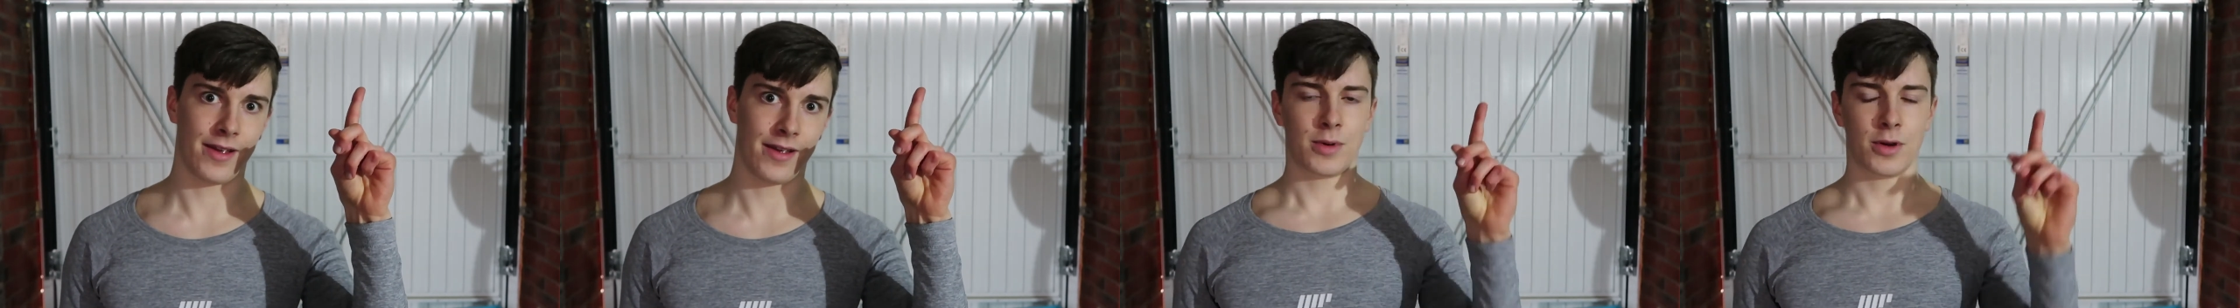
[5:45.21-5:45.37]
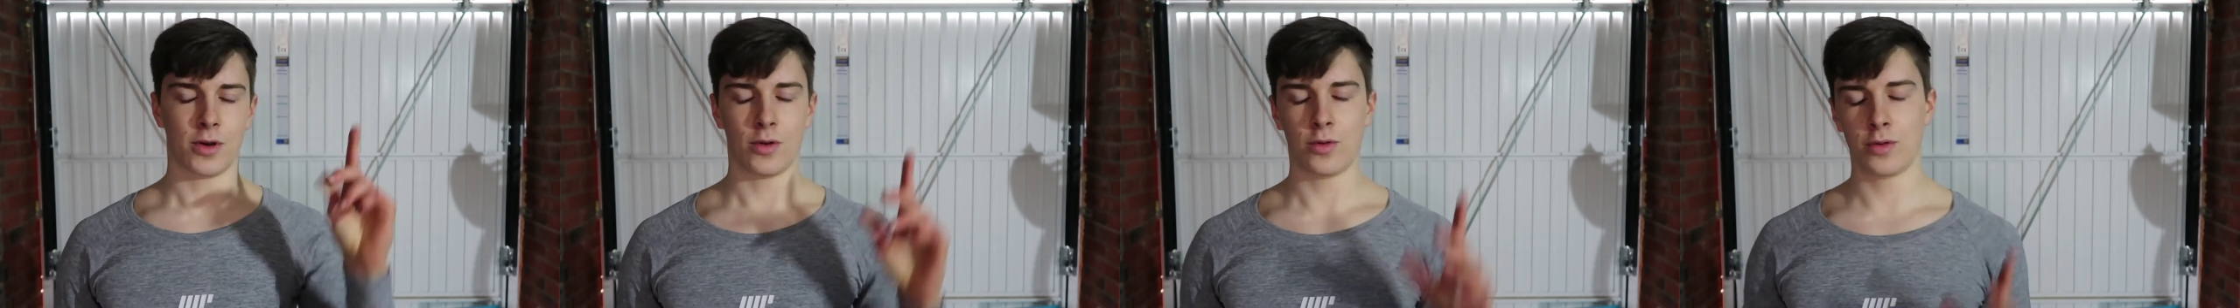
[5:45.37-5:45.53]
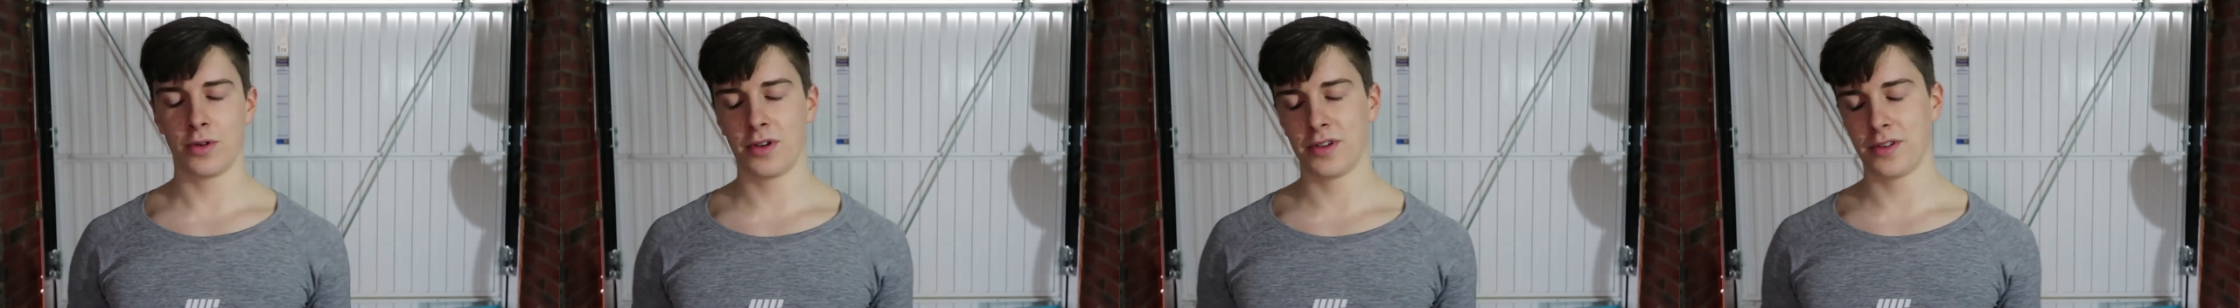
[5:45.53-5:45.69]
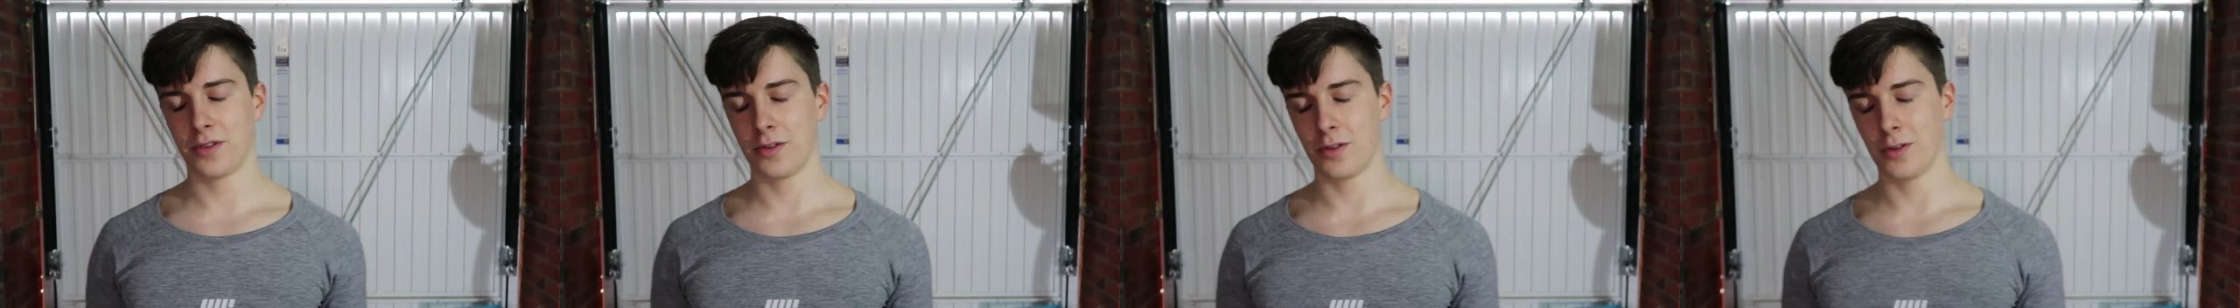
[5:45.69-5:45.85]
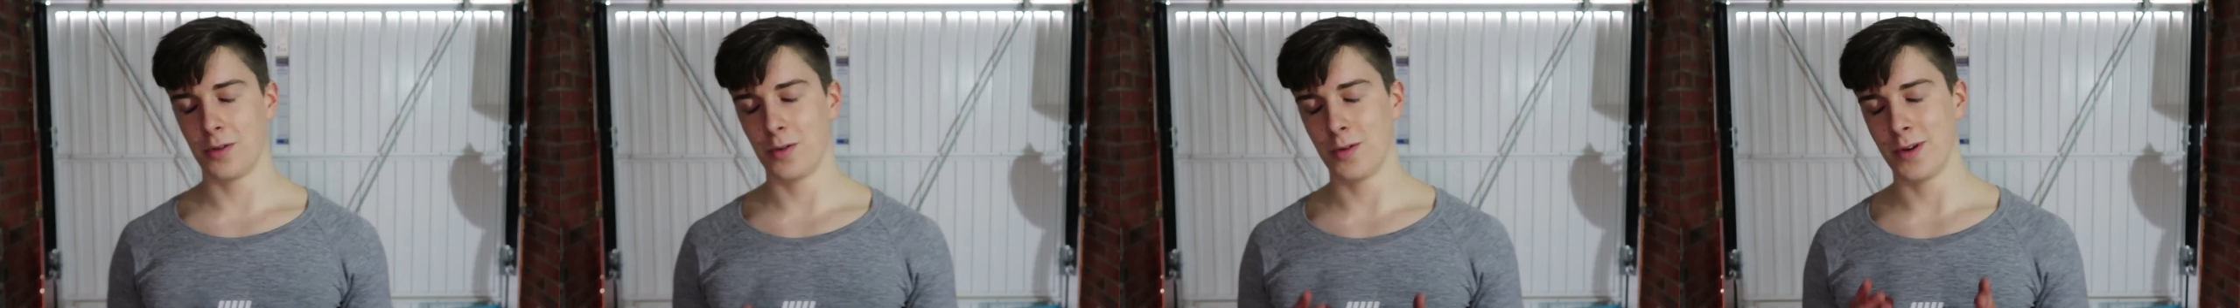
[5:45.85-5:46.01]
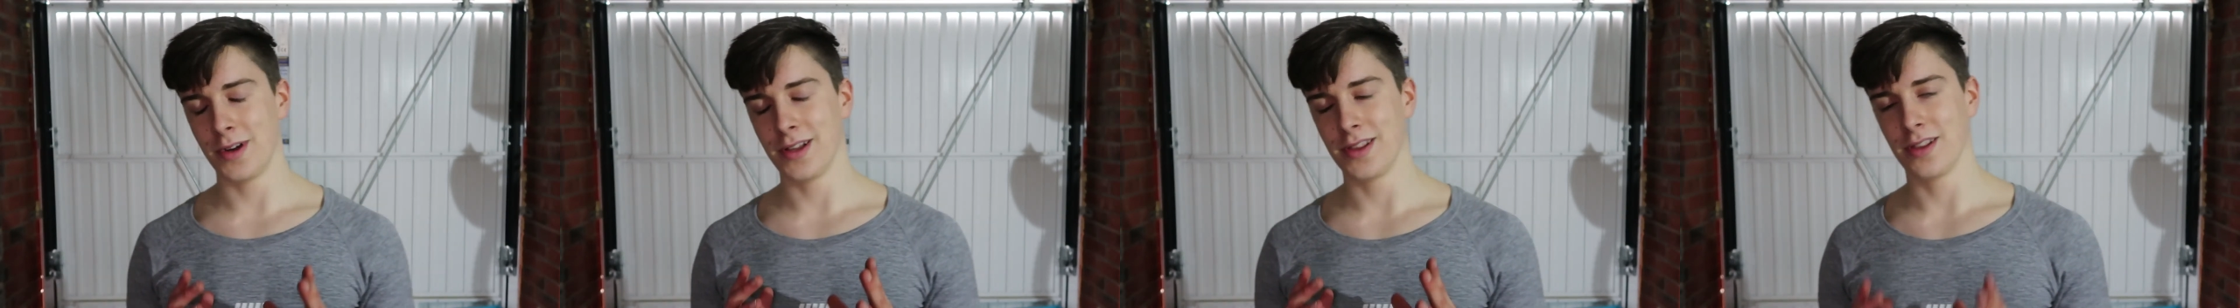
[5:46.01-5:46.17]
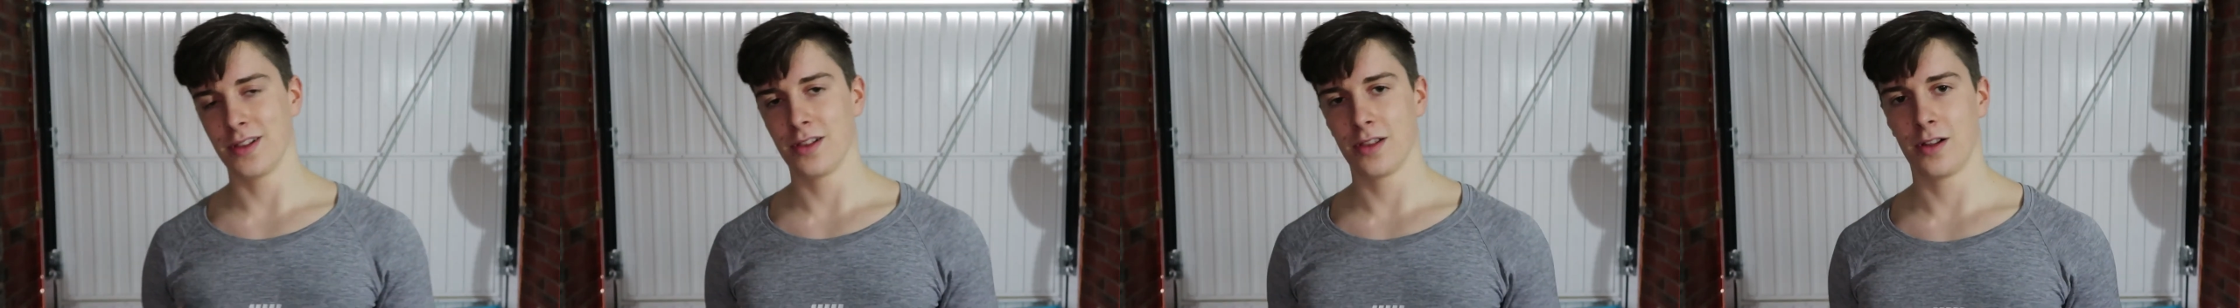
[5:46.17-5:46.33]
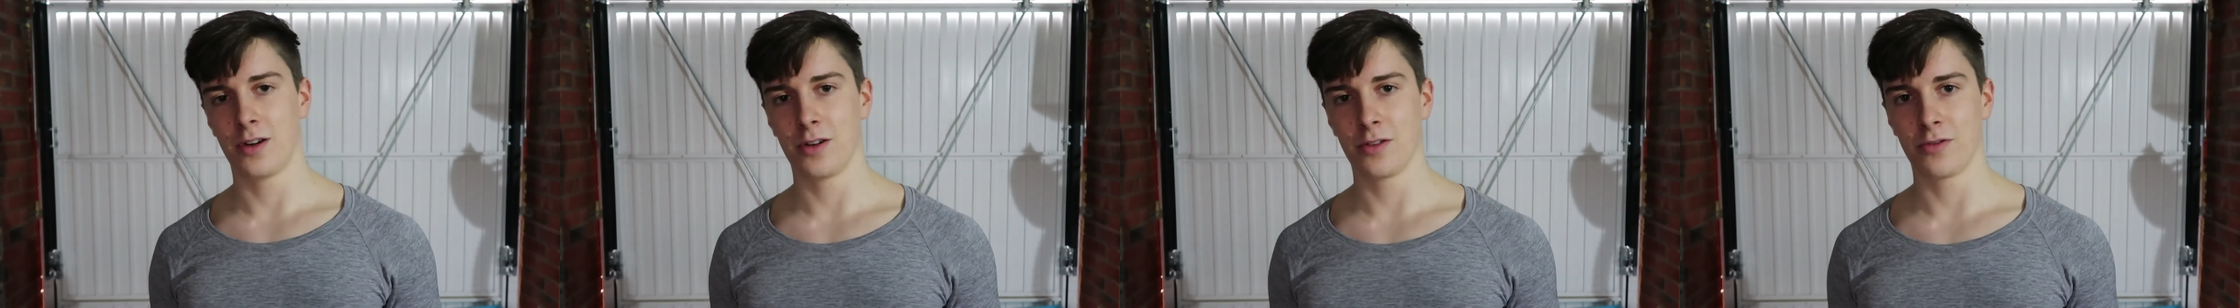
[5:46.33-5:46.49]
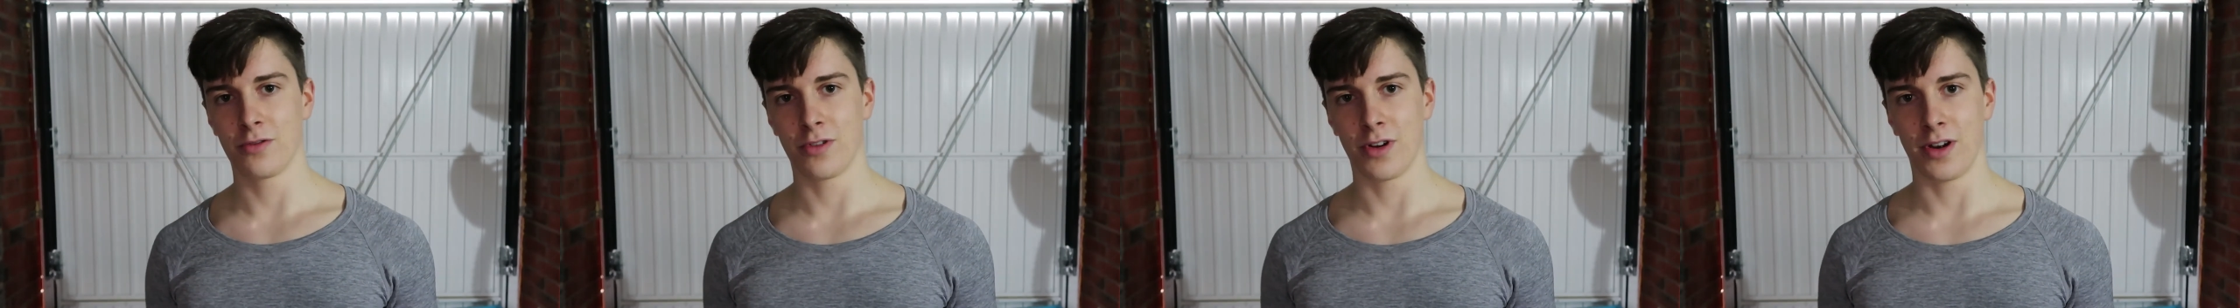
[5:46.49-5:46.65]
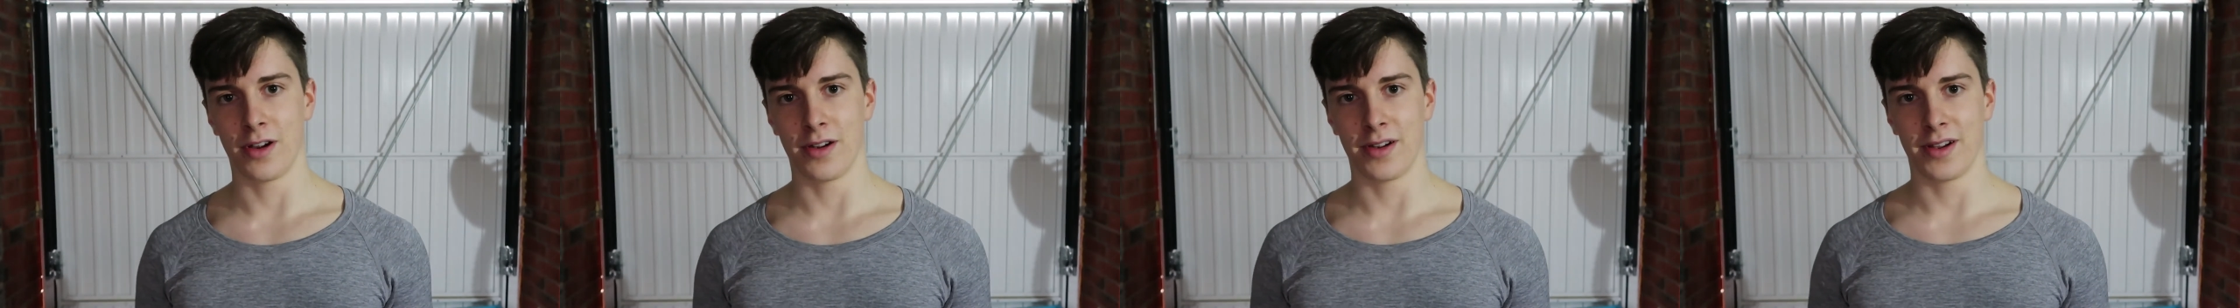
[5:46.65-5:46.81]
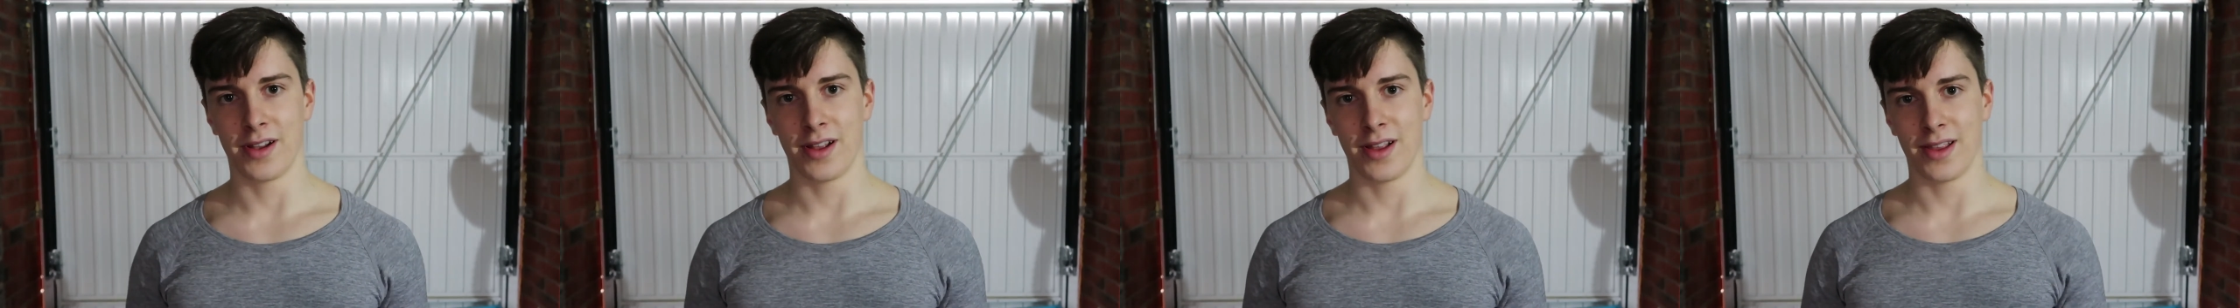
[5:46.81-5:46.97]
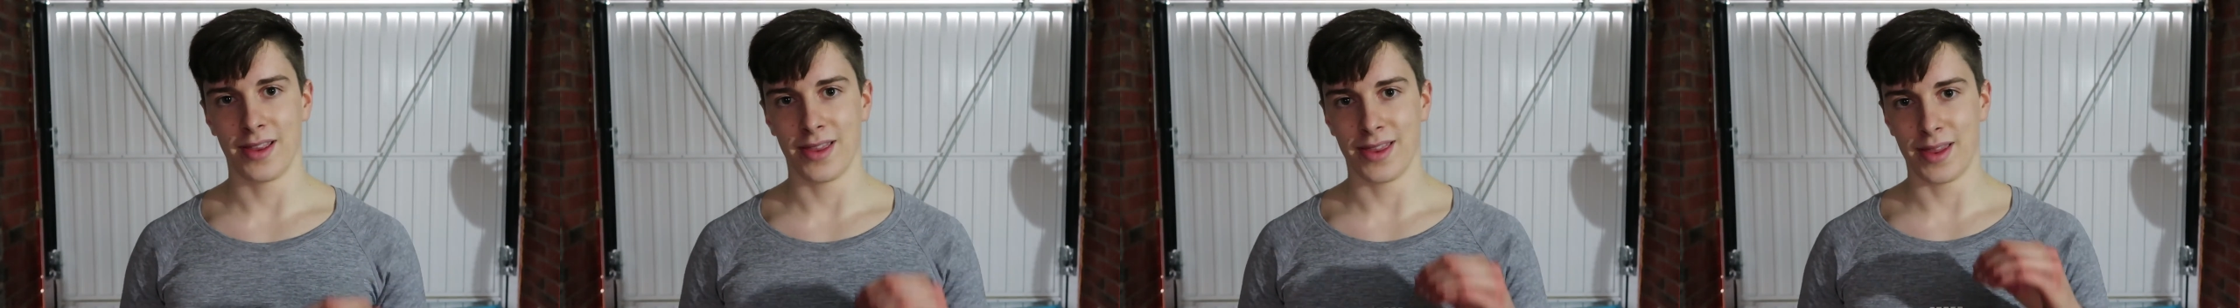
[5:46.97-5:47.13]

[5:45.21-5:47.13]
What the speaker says: But all in all, in the long run,